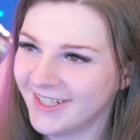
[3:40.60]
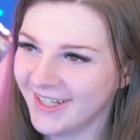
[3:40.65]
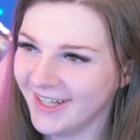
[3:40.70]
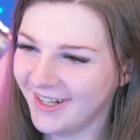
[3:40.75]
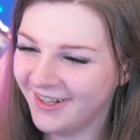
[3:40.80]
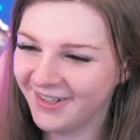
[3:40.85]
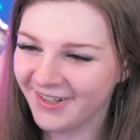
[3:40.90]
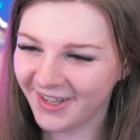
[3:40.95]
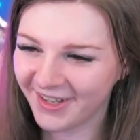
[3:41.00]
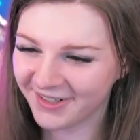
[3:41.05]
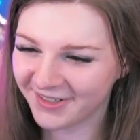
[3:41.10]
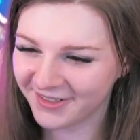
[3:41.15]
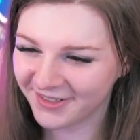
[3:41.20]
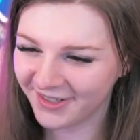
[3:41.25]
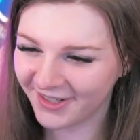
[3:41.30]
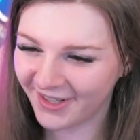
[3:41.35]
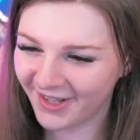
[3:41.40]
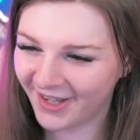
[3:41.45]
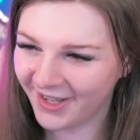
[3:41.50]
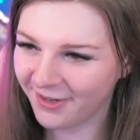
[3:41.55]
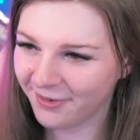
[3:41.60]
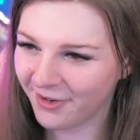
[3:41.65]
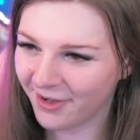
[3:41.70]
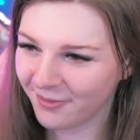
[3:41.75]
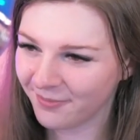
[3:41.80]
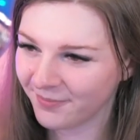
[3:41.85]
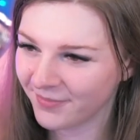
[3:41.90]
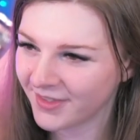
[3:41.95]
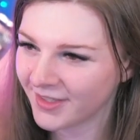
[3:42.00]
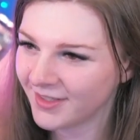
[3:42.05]
I don't I, I don't
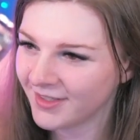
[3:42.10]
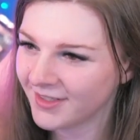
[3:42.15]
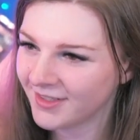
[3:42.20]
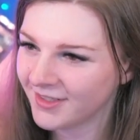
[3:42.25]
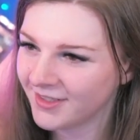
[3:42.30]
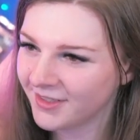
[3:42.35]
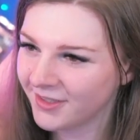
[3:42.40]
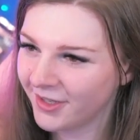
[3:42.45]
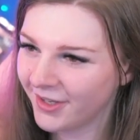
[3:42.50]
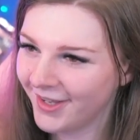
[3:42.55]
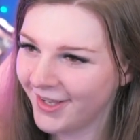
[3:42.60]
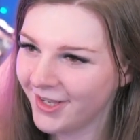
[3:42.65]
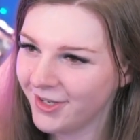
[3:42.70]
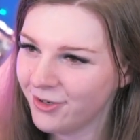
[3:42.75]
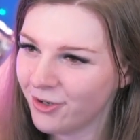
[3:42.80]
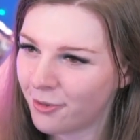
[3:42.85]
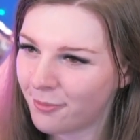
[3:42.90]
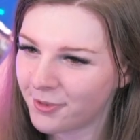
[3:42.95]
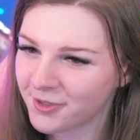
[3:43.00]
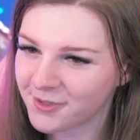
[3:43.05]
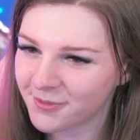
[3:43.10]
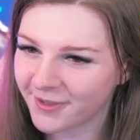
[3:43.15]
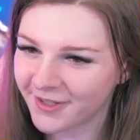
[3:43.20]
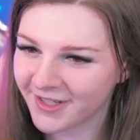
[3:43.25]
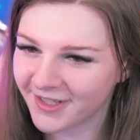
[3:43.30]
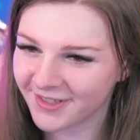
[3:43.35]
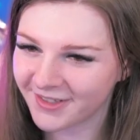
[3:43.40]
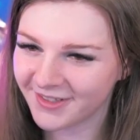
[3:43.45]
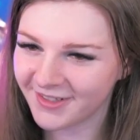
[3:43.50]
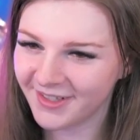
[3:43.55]
know. Uh, normal
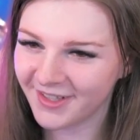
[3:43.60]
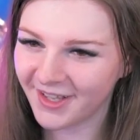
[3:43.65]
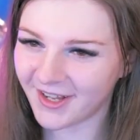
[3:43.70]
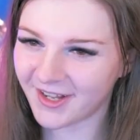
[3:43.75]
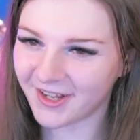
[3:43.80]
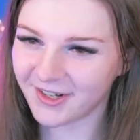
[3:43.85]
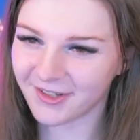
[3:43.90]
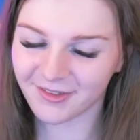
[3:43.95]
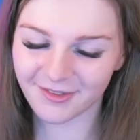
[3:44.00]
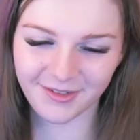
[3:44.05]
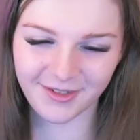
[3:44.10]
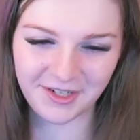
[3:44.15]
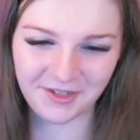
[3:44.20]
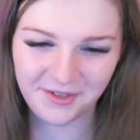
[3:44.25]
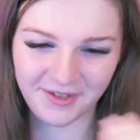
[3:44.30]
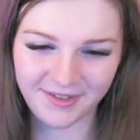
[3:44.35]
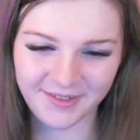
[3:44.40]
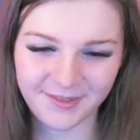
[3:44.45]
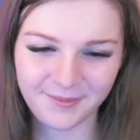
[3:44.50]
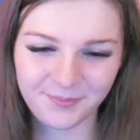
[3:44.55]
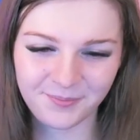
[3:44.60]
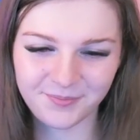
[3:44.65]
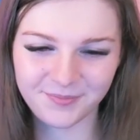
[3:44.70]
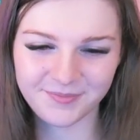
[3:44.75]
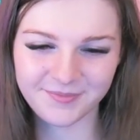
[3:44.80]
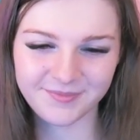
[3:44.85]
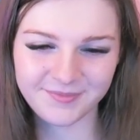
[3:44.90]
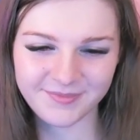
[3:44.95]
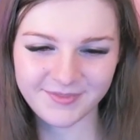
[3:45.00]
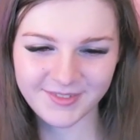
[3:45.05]
Twitter. I got nothing. Anyway,
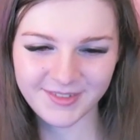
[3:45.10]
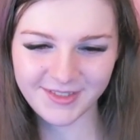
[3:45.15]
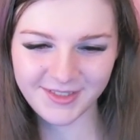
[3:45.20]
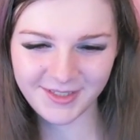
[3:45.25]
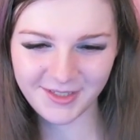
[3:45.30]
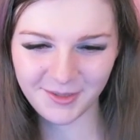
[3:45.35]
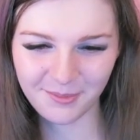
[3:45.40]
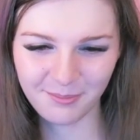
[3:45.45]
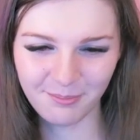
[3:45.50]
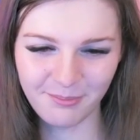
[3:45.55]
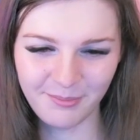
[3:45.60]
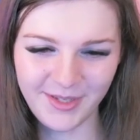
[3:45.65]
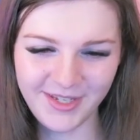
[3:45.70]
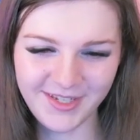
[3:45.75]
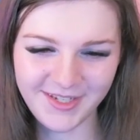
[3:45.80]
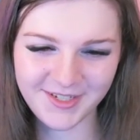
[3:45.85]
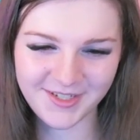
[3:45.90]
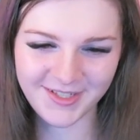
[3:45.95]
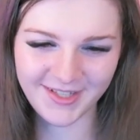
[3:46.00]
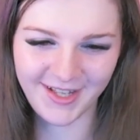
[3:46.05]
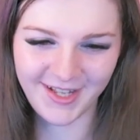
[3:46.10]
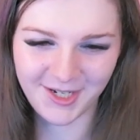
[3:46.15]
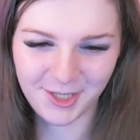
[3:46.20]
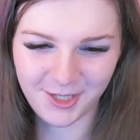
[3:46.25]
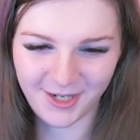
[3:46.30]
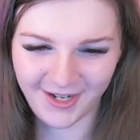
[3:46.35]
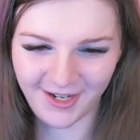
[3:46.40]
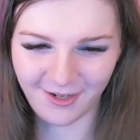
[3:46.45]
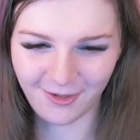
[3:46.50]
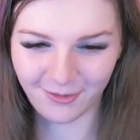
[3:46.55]
me slash
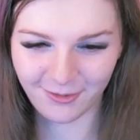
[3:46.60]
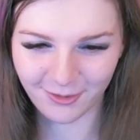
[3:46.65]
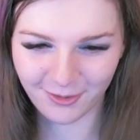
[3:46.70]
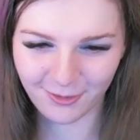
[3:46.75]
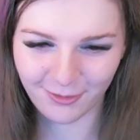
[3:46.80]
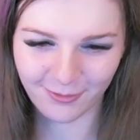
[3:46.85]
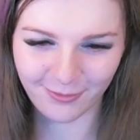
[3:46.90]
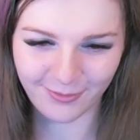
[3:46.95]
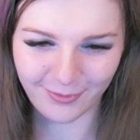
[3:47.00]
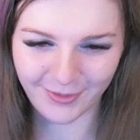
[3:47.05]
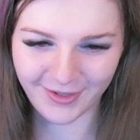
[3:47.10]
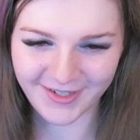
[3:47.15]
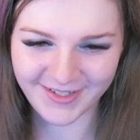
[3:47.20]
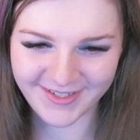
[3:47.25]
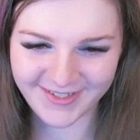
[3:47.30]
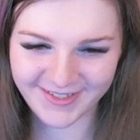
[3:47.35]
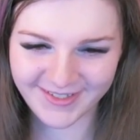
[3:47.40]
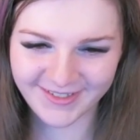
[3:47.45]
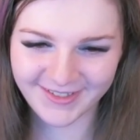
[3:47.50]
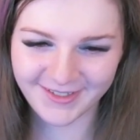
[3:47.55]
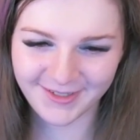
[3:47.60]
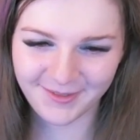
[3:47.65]
ow Christ.